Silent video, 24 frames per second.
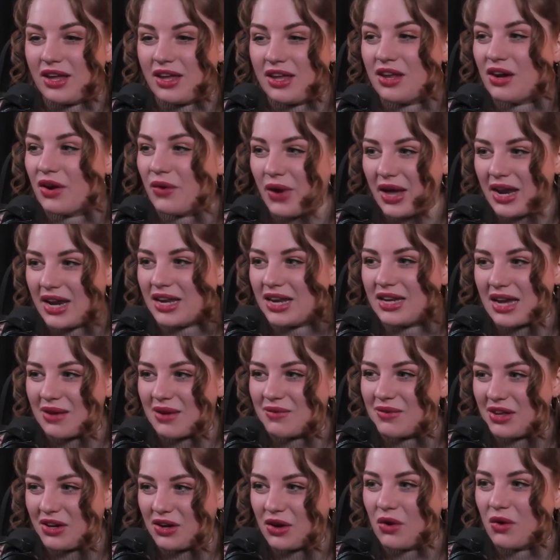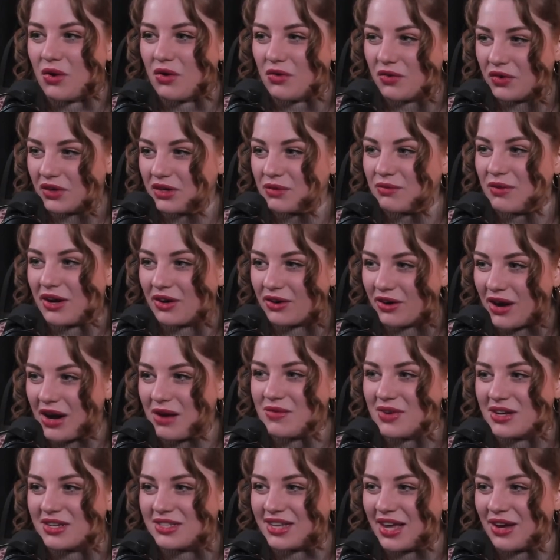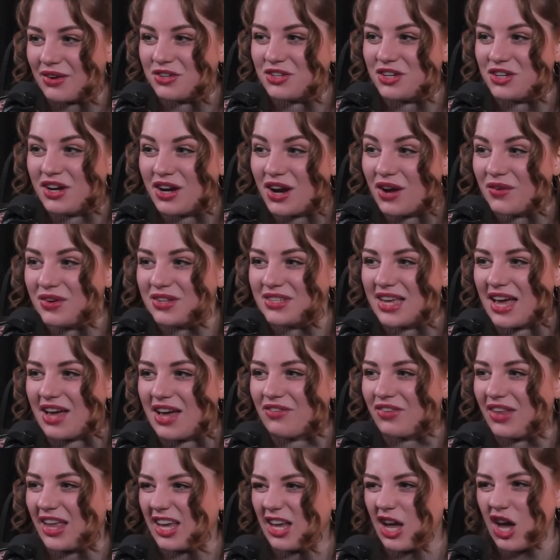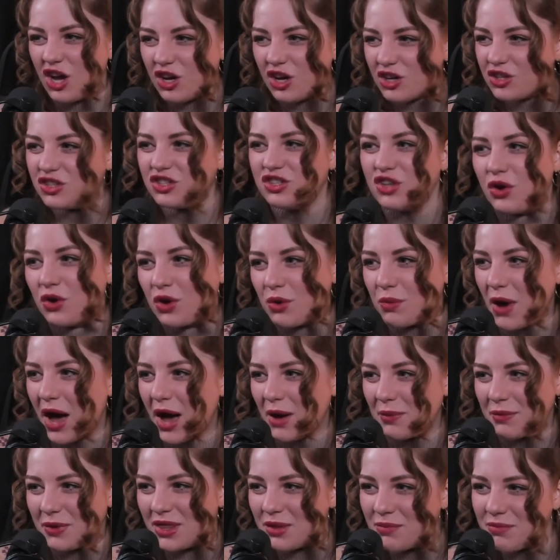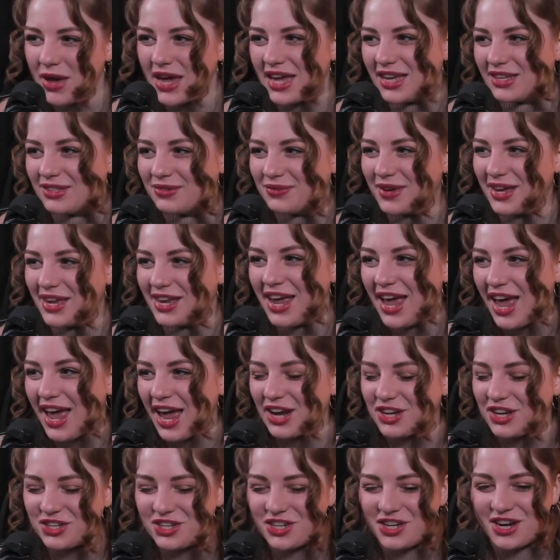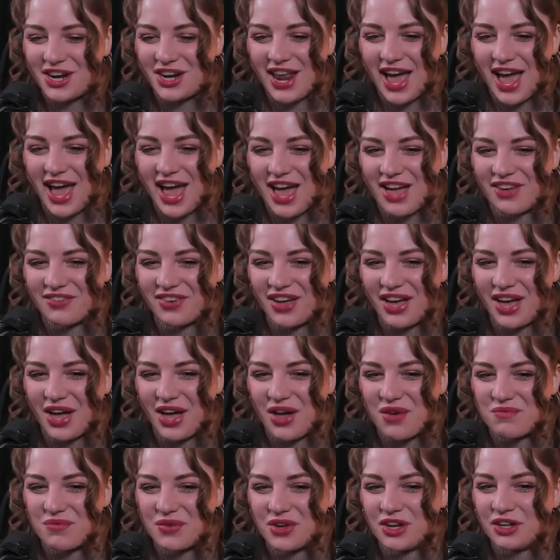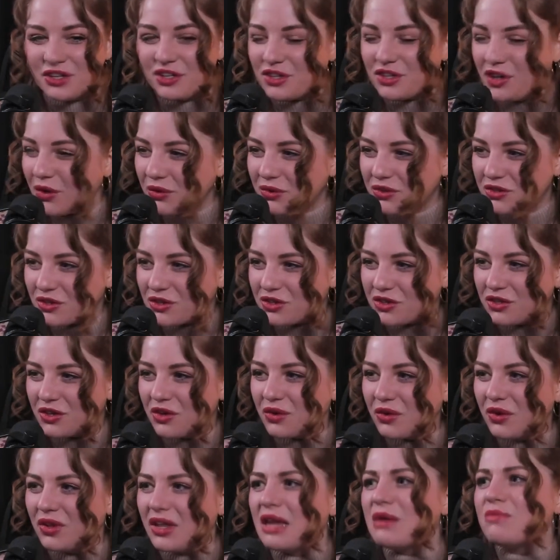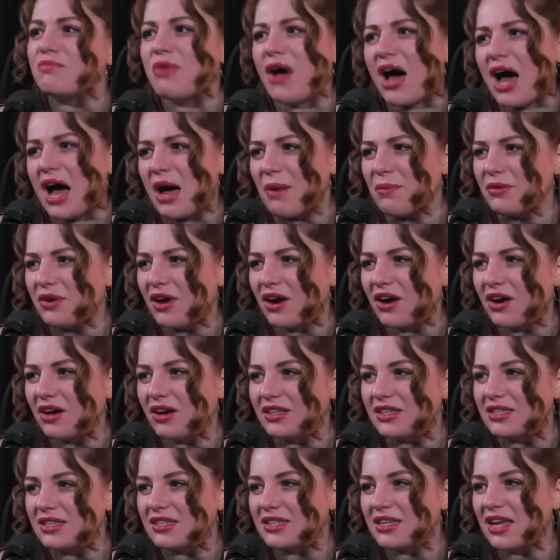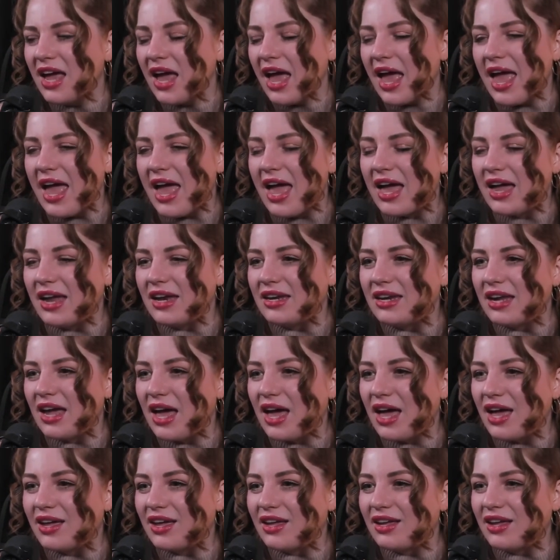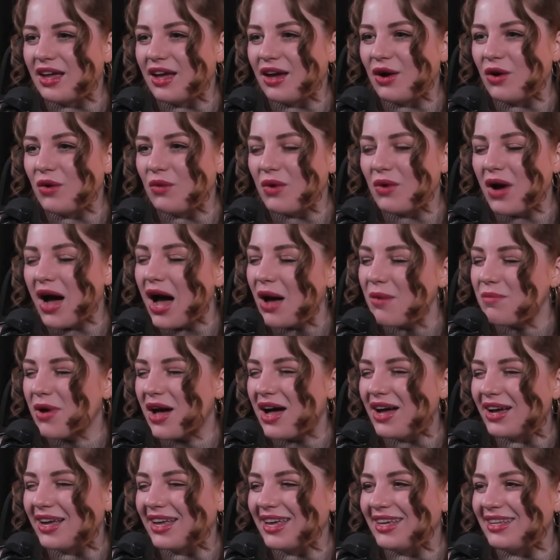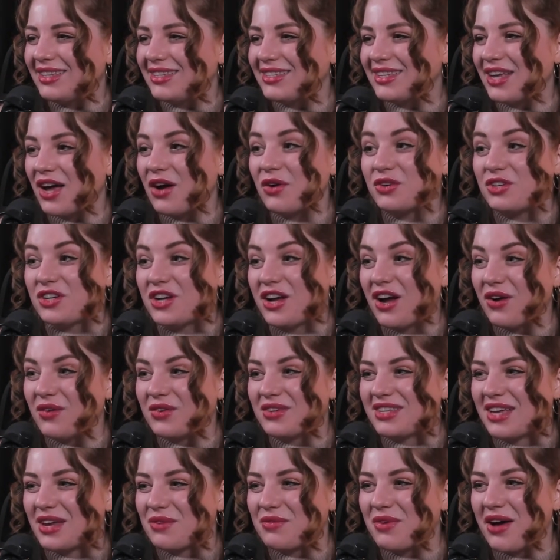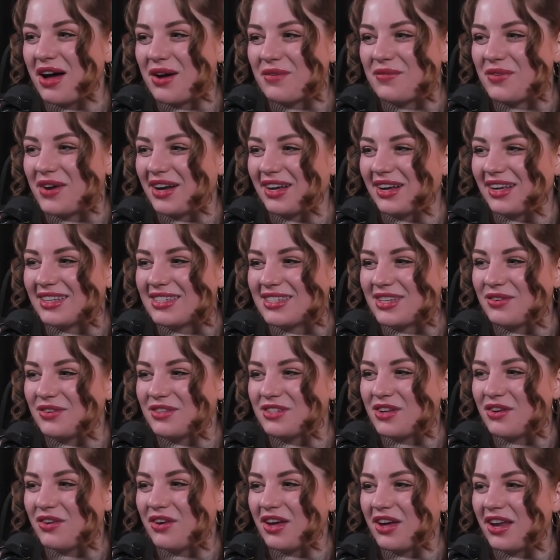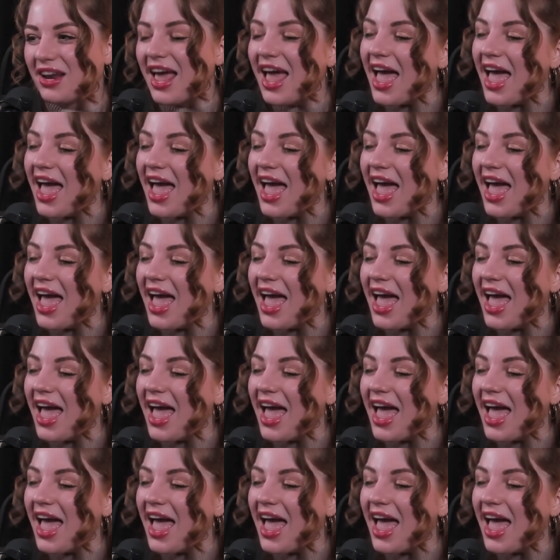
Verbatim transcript: you know, anytime I'd go over to my grandma's house, she'd always have like soda pop in the basement and she'd have um toaster strudel and pop tarts and uh oh, hot pockets. Oh, she always had hot pockets. They were so good.